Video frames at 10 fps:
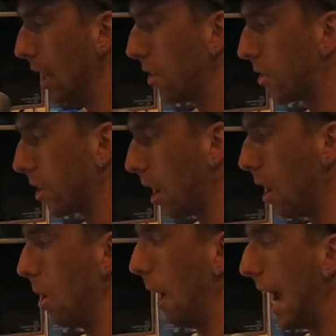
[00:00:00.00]

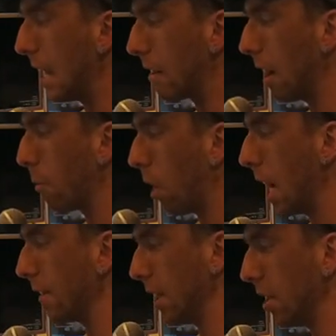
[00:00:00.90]
So, as I
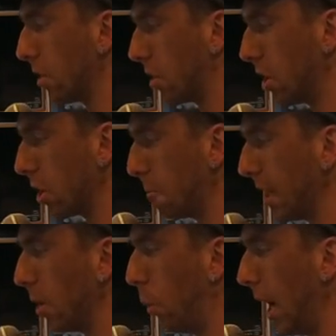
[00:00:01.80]
write this, just
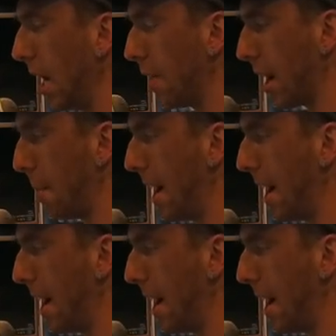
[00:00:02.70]
be aware that I'm